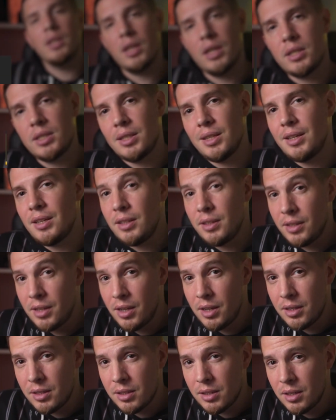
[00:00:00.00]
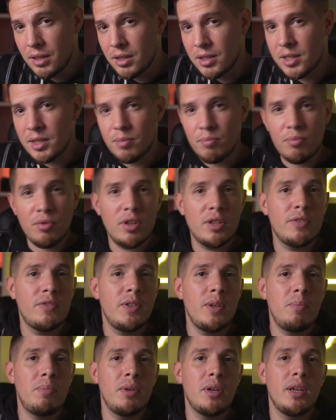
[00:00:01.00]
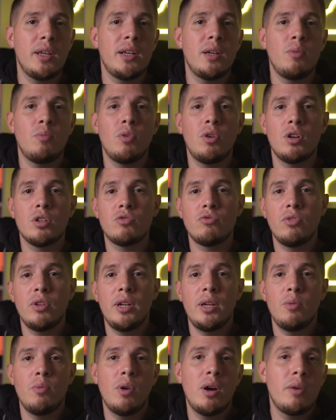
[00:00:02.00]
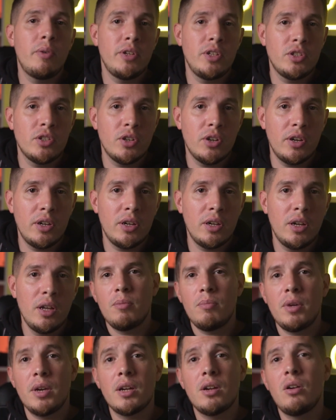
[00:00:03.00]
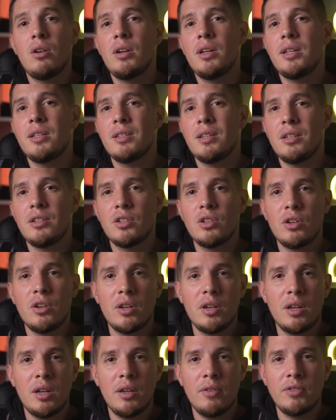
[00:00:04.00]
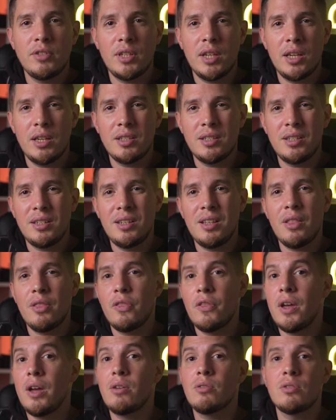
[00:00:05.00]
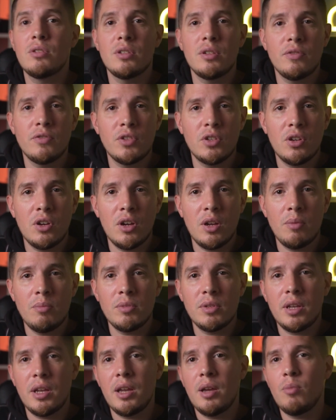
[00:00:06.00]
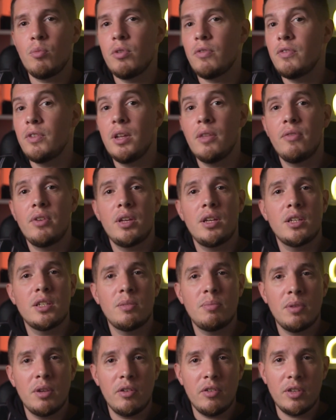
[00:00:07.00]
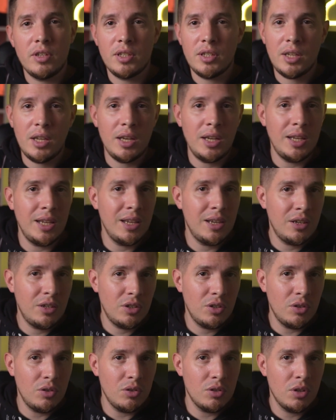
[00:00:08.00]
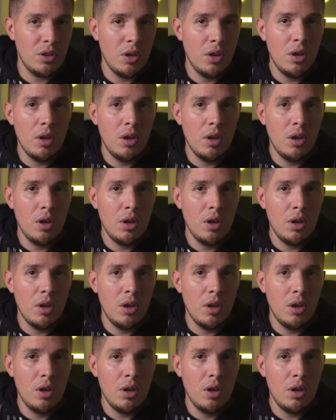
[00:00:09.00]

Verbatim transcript: Yes, it does. ExpressVPN works really well in China. My colleagues in China have tested it thousands of times and we've never experienced any issues.